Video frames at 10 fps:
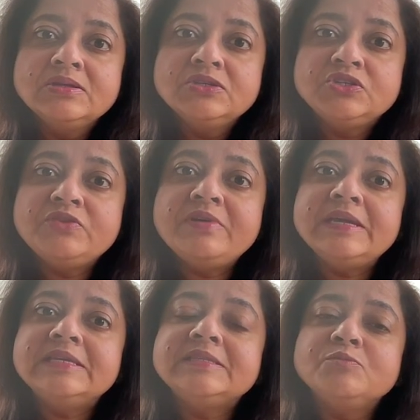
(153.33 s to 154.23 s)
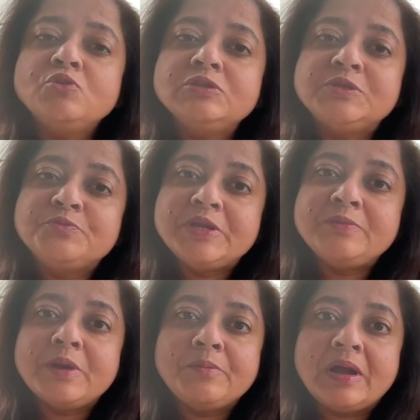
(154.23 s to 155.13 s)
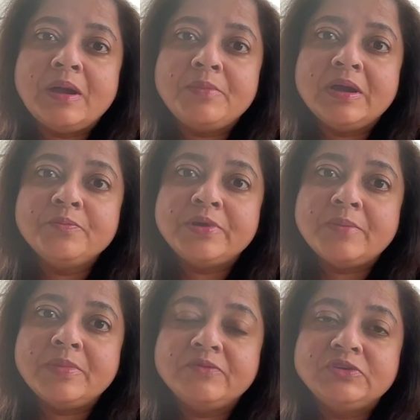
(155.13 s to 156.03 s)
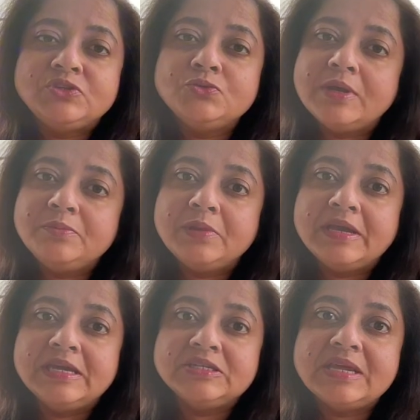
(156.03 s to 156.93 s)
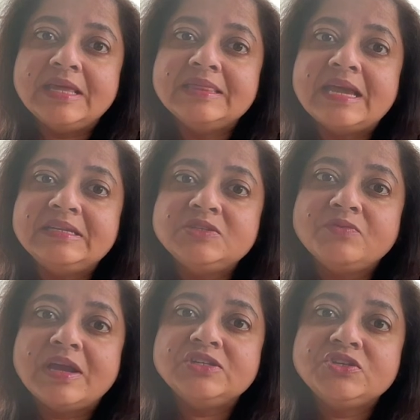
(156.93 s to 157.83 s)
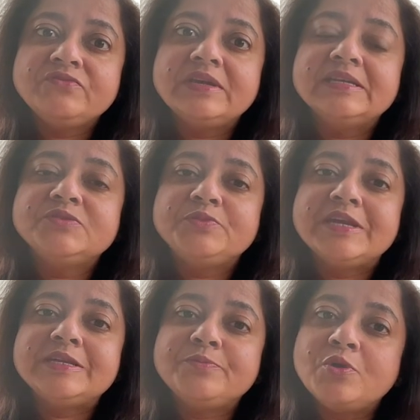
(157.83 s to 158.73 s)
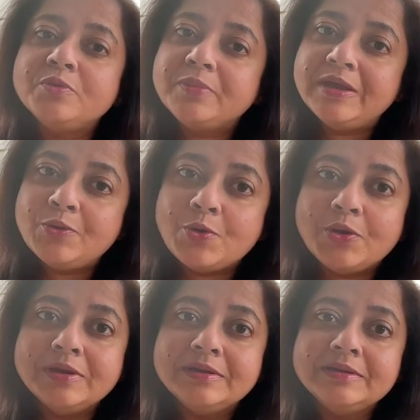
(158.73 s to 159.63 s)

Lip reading: Shiva is the most supreme among Brahma, Vishnu, and Mahesh, and that is why Shiva is preyed upon by all.